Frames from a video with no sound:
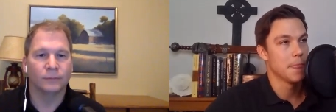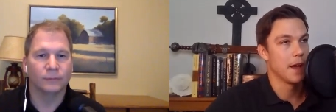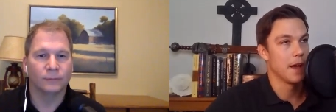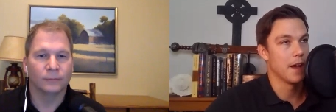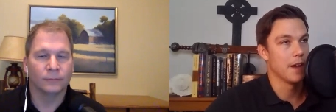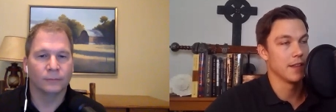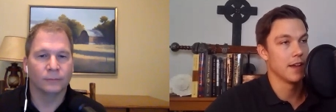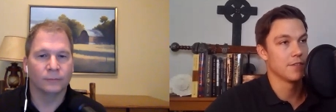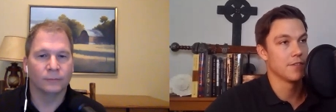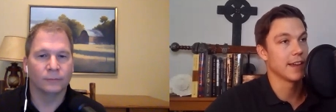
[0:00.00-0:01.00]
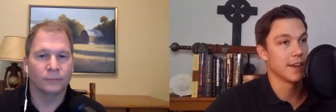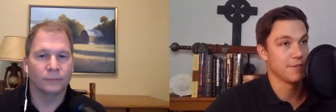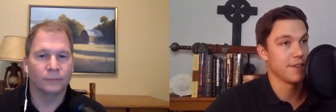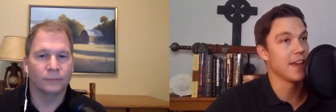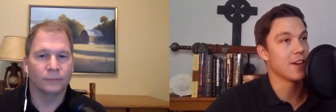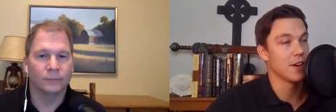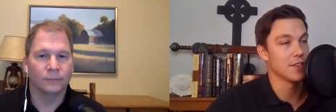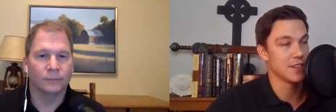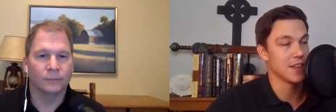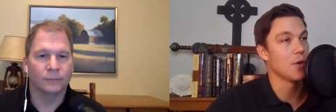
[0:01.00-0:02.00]
Speaker 1: uh, a, a, like a fake,
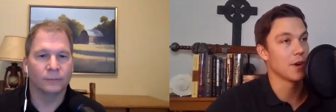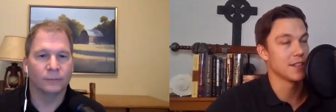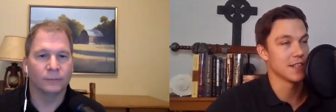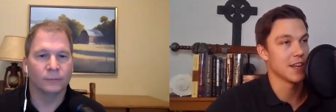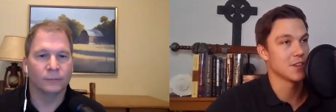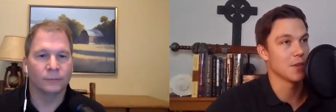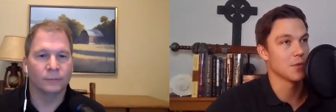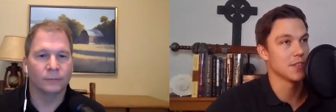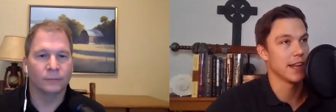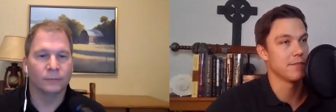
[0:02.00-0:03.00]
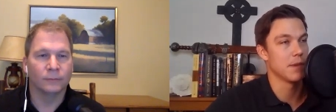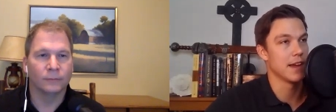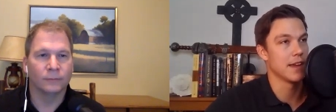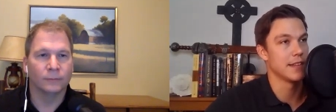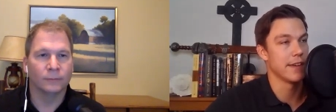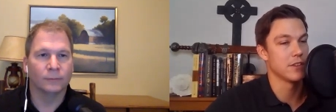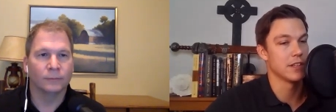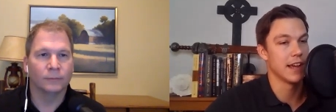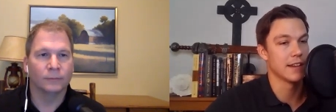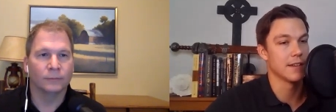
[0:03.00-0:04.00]
a sting organization that was set up by David
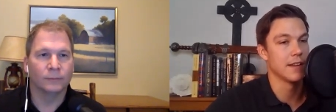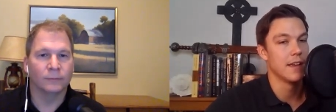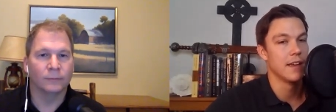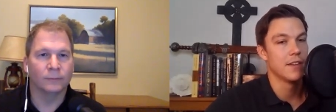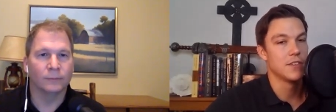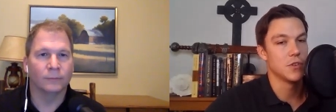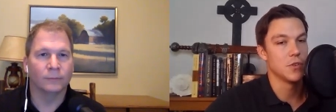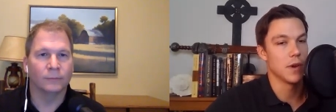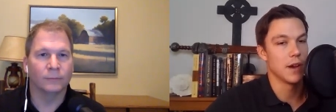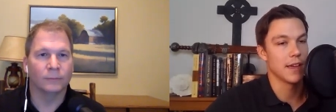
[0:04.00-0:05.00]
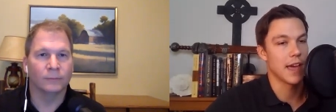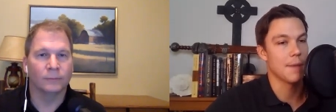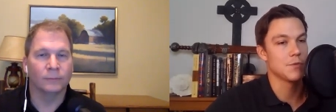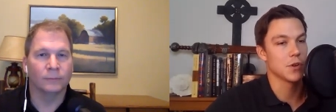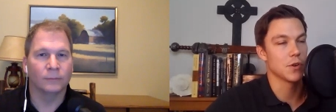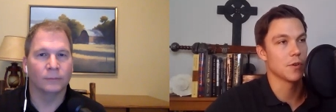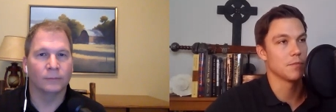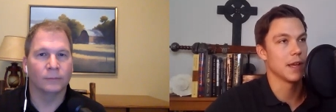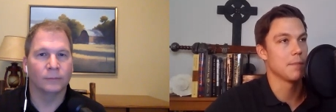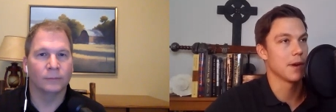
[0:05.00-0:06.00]
Daleiden to uh, capture
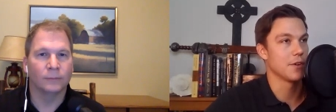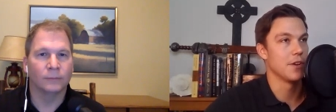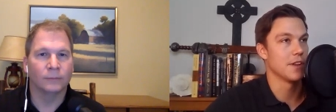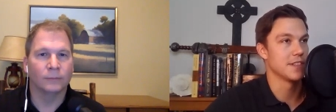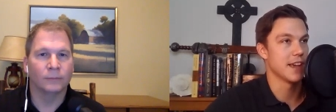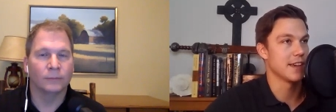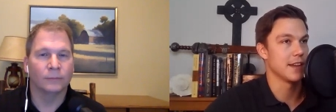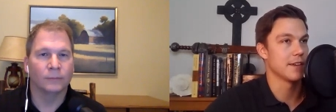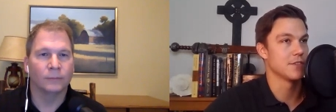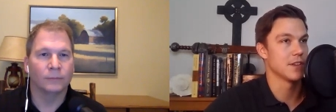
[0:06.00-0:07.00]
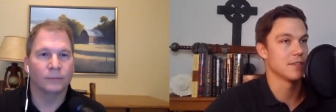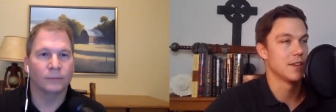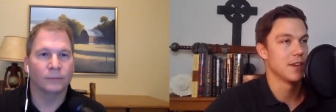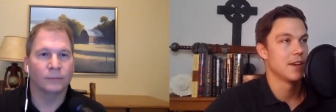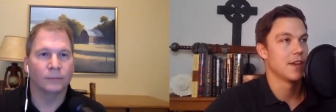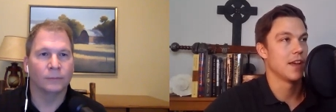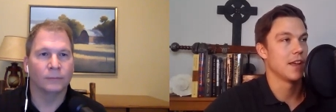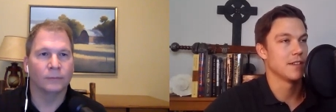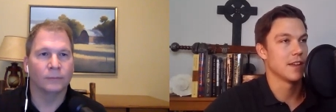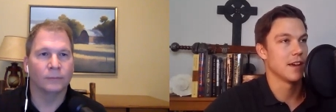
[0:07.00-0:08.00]
Planned Parenthood executives and
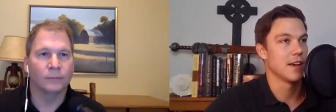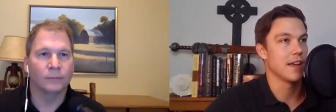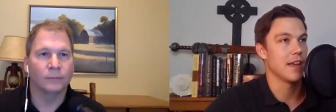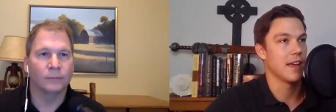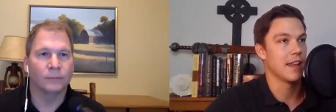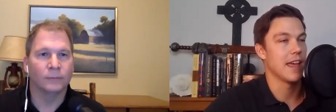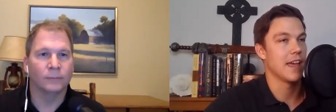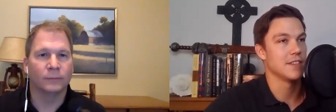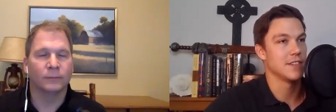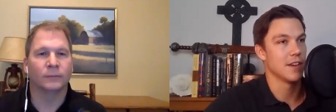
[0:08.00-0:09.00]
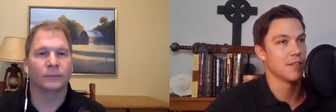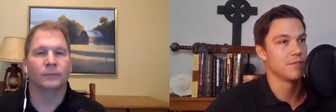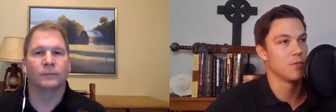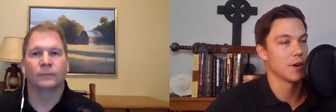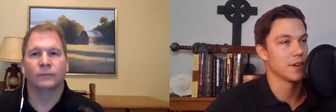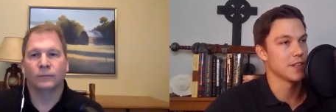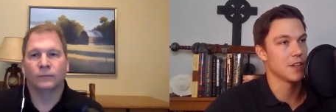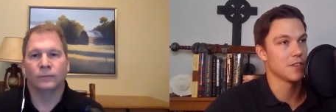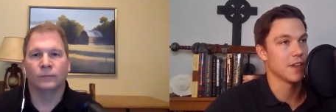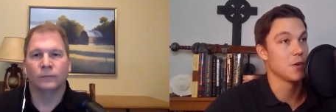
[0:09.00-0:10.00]
and uh, and heads of
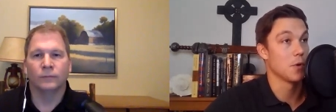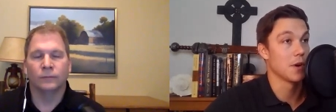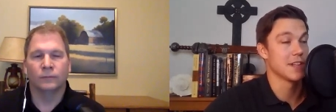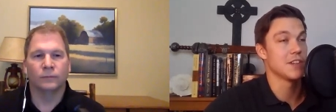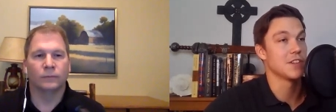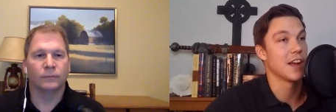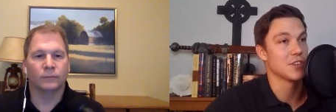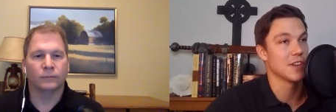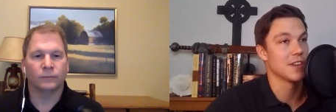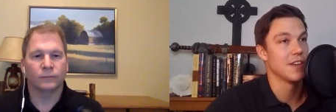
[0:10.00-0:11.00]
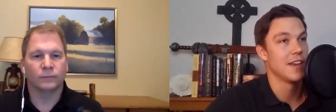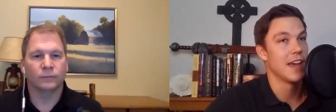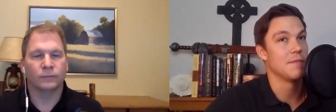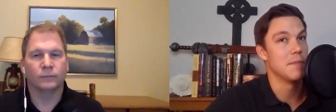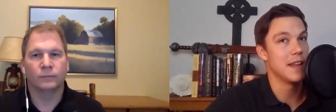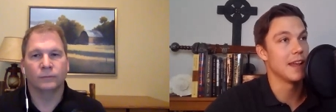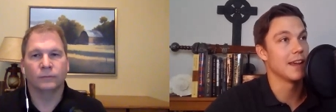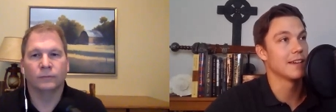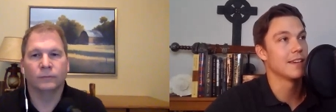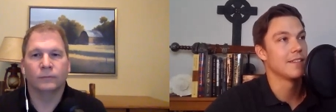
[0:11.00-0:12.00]
organization. They had organization actually
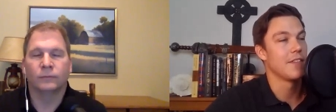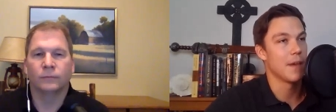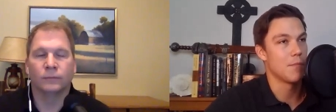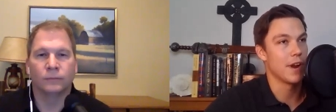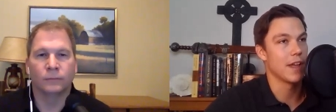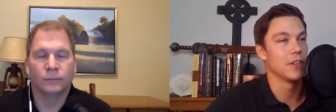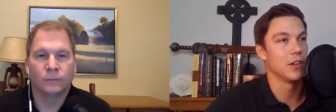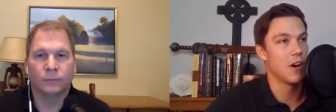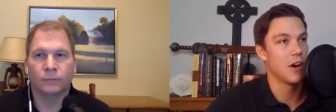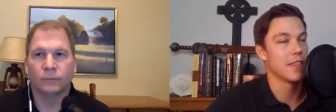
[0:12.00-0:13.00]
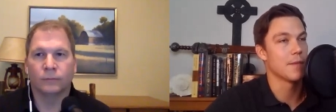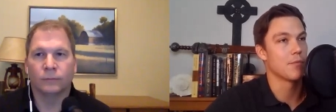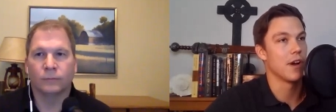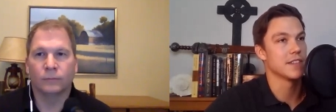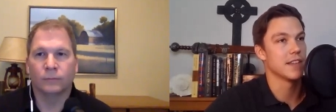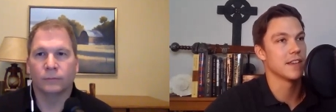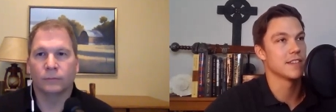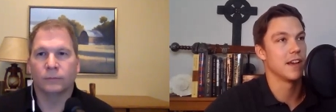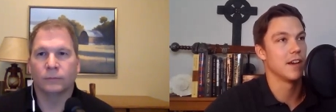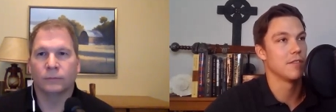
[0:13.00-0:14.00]
admitting that they break the law in the
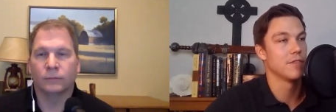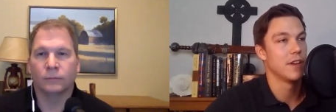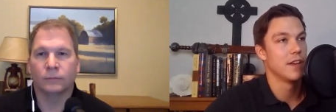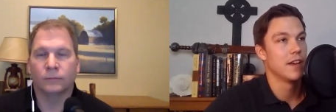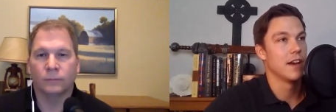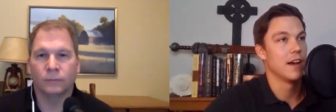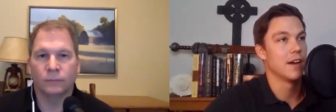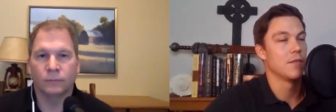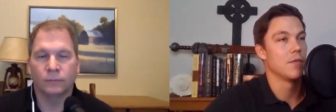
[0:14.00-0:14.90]
process of uh,